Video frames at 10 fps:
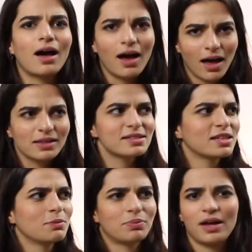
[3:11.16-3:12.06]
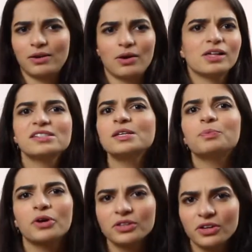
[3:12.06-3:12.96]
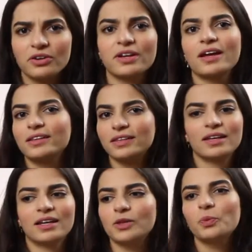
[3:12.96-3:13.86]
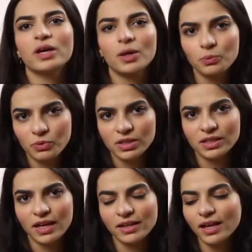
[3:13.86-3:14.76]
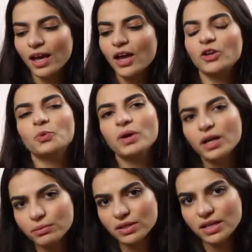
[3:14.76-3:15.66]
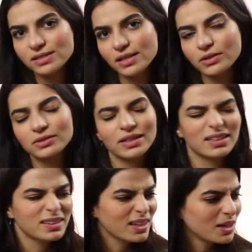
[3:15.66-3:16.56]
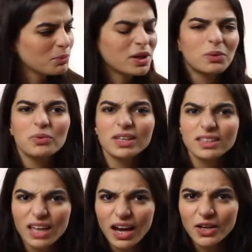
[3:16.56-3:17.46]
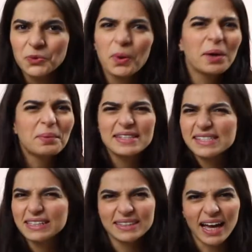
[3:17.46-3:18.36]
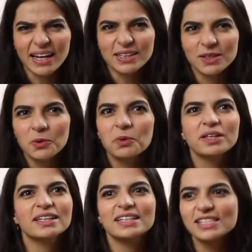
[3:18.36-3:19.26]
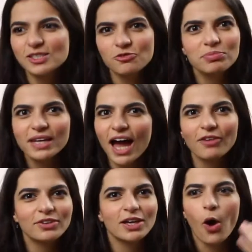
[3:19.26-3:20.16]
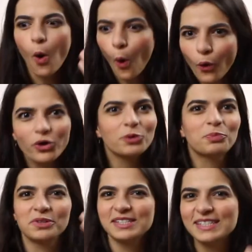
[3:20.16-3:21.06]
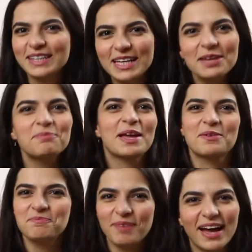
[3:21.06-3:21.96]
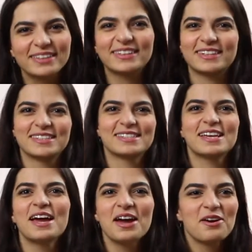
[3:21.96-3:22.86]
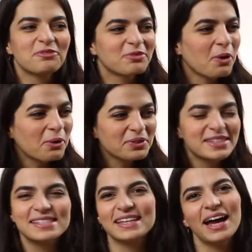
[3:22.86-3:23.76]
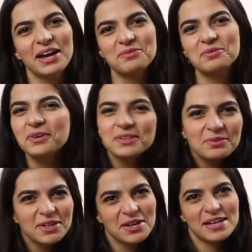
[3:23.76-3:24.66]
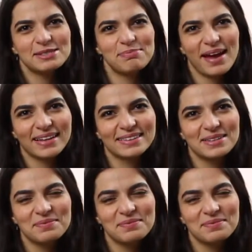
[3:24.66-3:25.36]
I'll sleep earlier and I'll wake up really late. And you wake up the next day and you're like, damn, but I'm really tired. Why am I still tired? Well, because you've been having horrible sleeping patterns for all this time. What do you expect?